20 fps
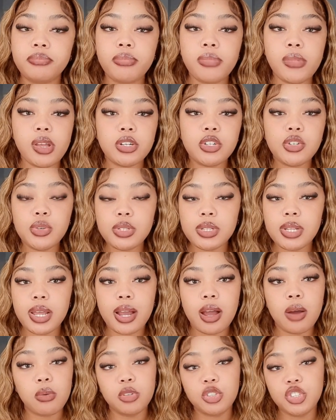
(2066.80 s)
she was like,
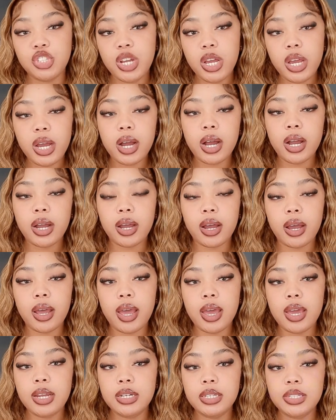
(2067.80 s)
I will check
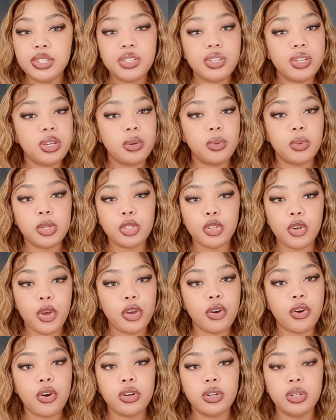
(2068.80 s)
and see what's
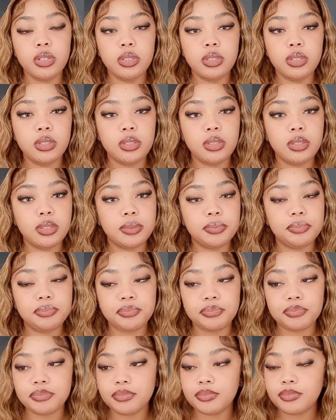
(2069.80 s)
going on.
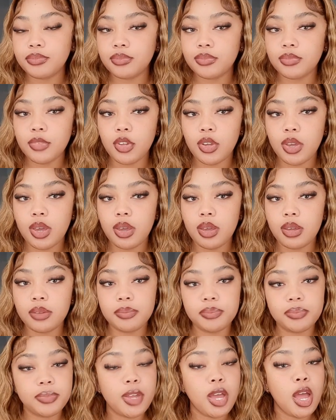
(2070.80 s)
Okay.
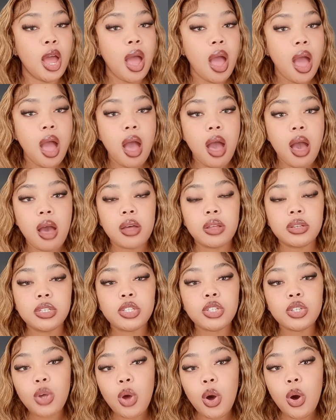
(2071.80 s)

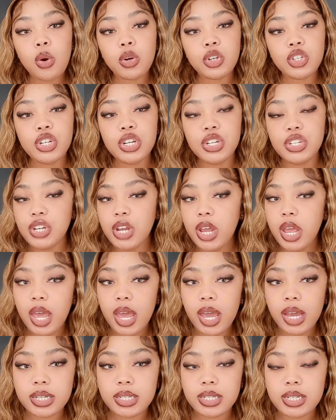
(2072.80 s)
So she
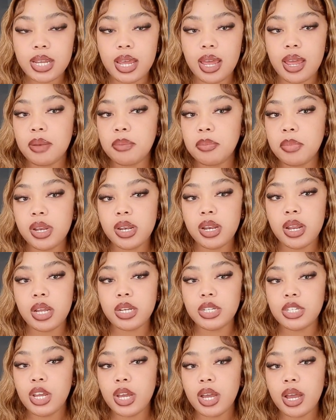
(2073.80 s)
checked and made
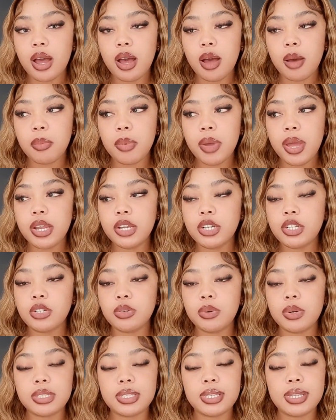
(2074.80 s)
a checkup, and she
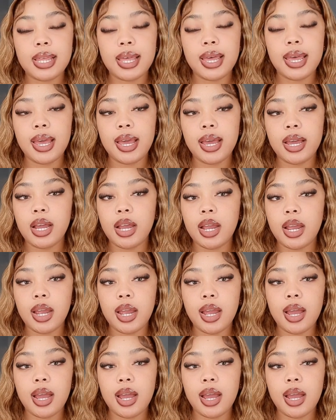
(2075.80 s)
was like,